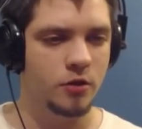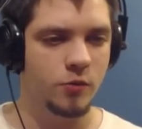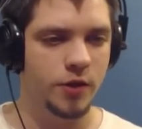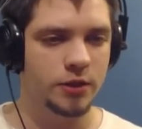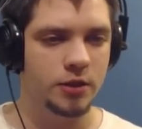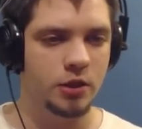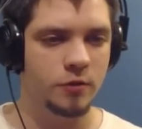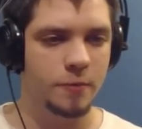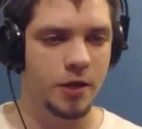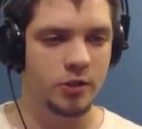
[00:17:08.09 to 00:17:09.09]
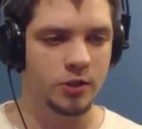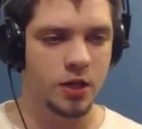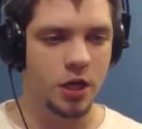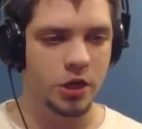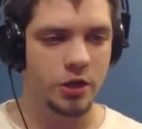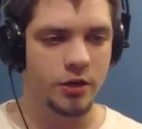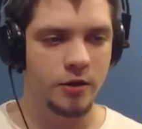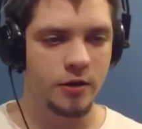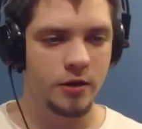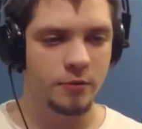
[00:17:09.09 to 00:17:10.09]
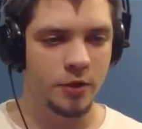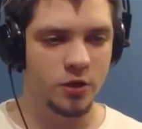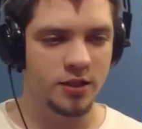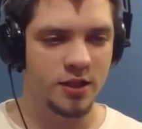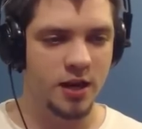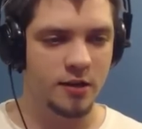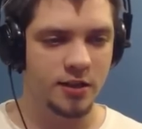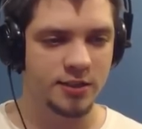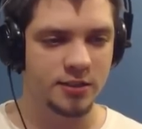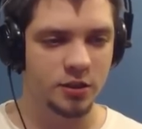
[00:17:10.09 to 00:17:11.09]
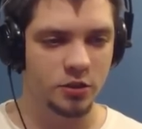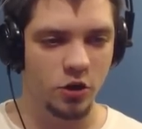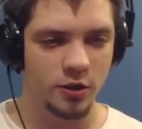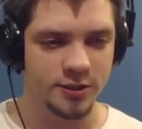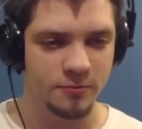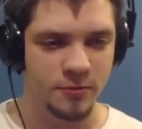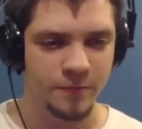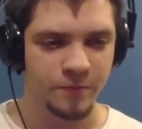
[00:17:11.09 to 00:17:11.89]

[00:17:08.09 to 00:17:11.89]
Why isn't he repairing the car? Well, look at the car, isn't it awesome?